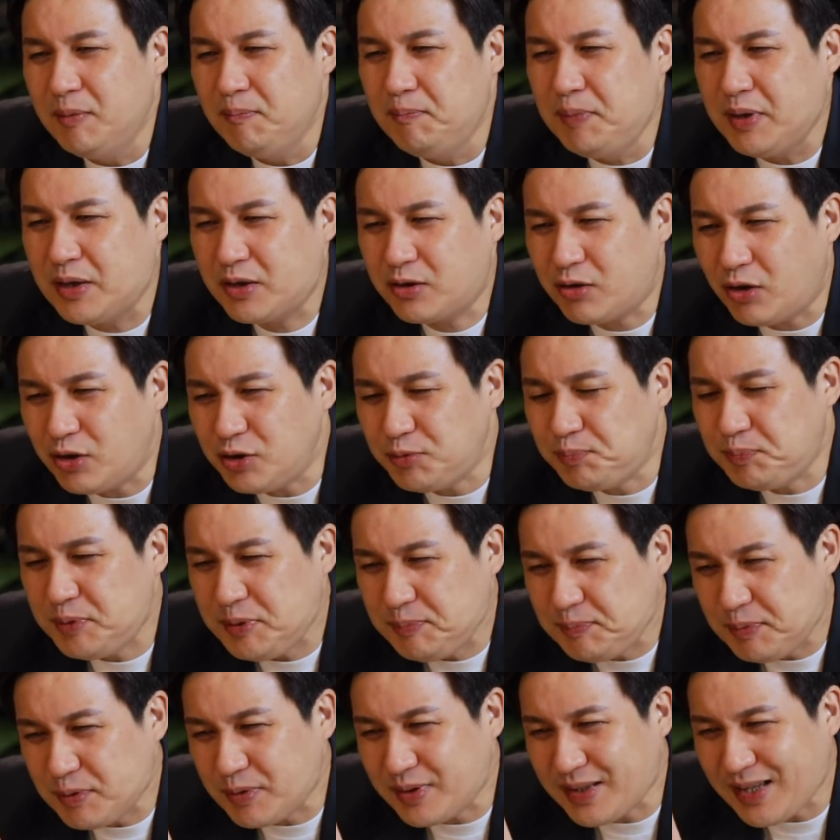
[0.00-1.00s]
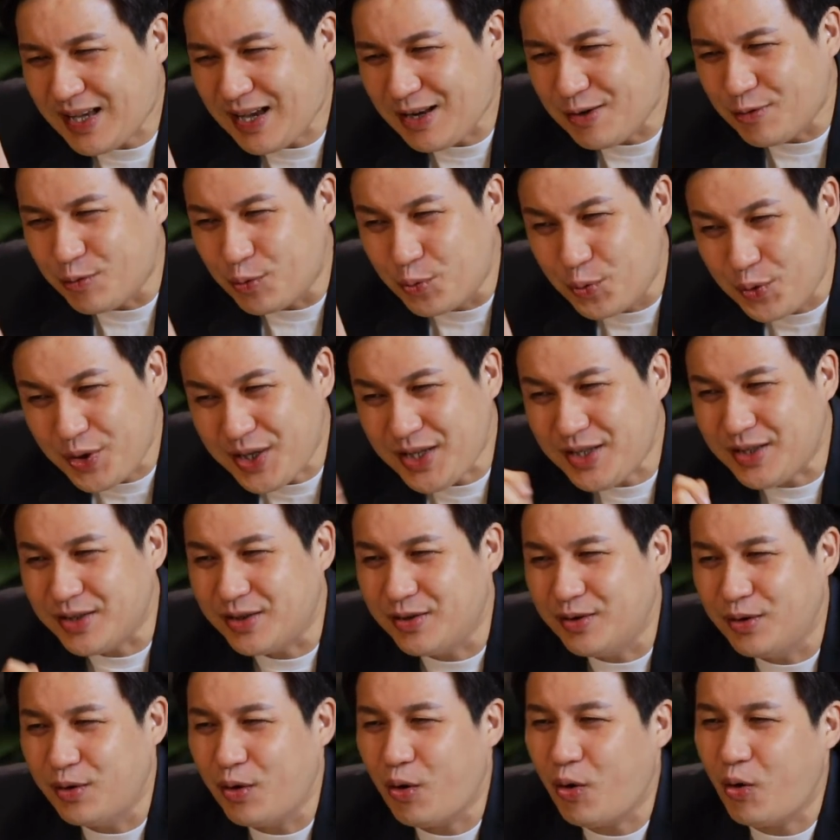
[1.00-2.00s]
because people can read
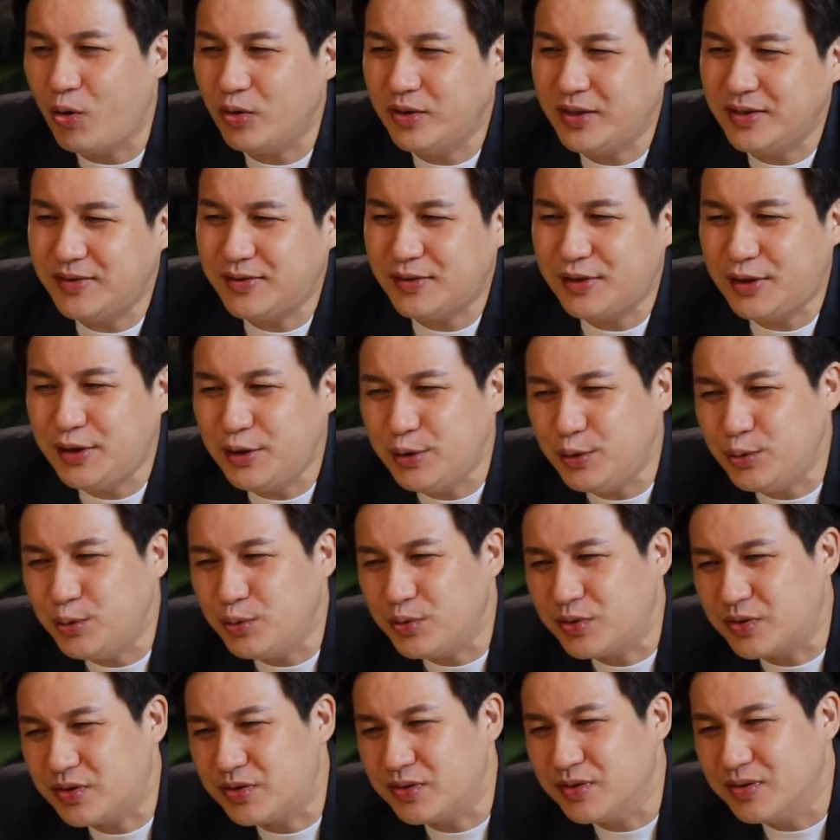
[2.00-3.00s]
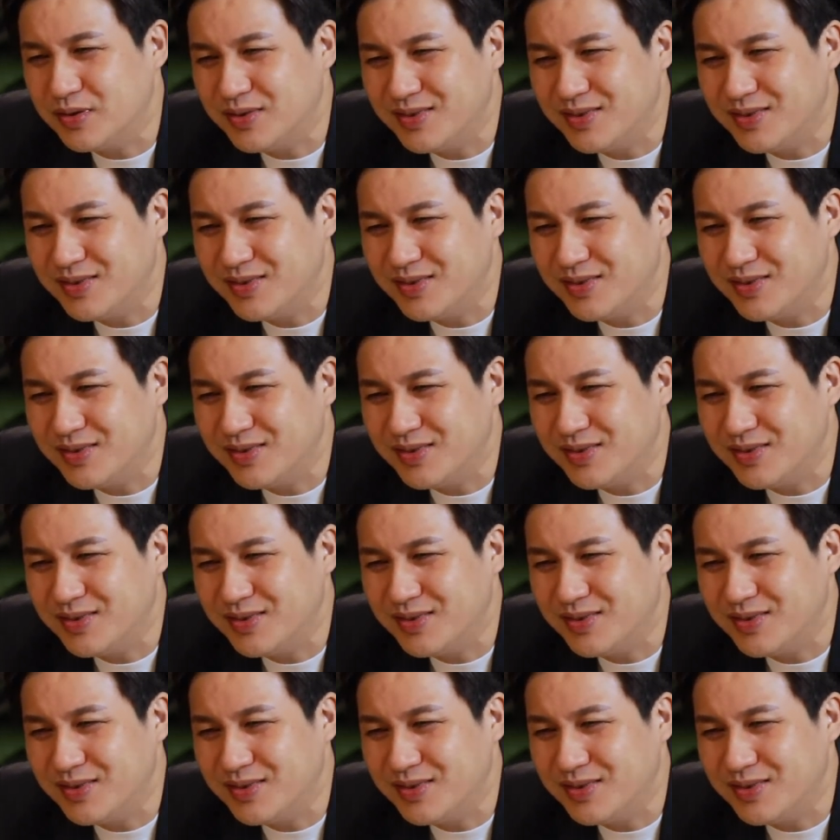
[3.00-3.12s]
all these cues.